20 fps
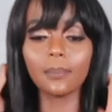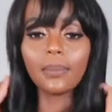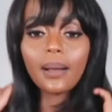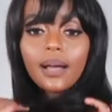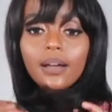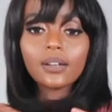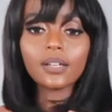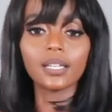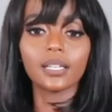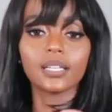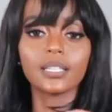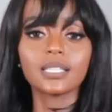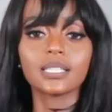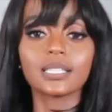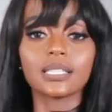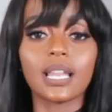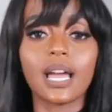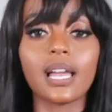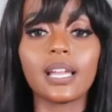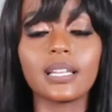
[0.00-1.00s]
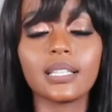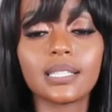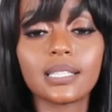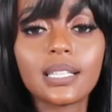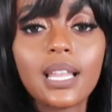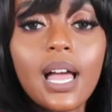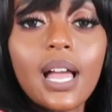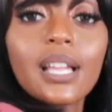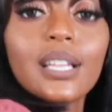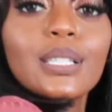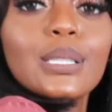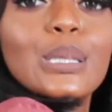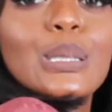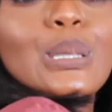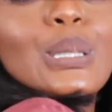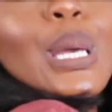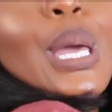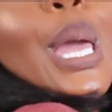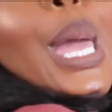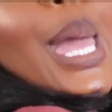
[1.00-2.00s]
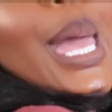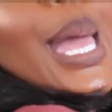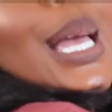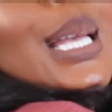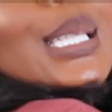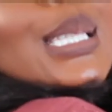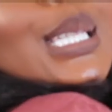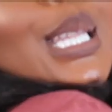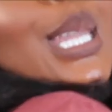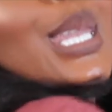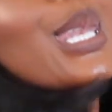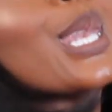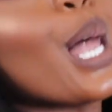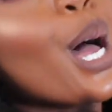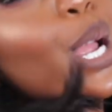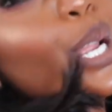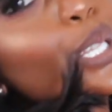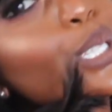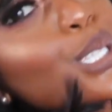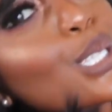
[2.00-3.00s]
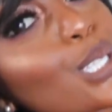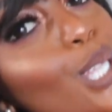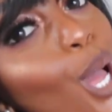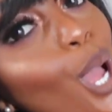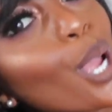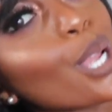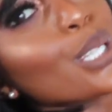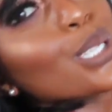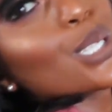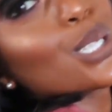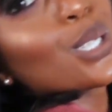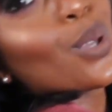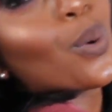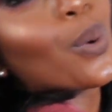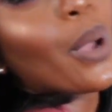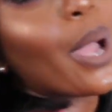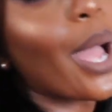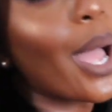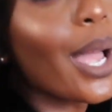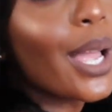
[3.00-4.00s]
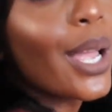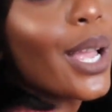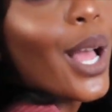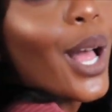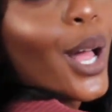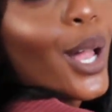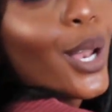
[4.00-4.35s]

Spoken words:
about it. It's nice, nice. It's nice, nice, okay?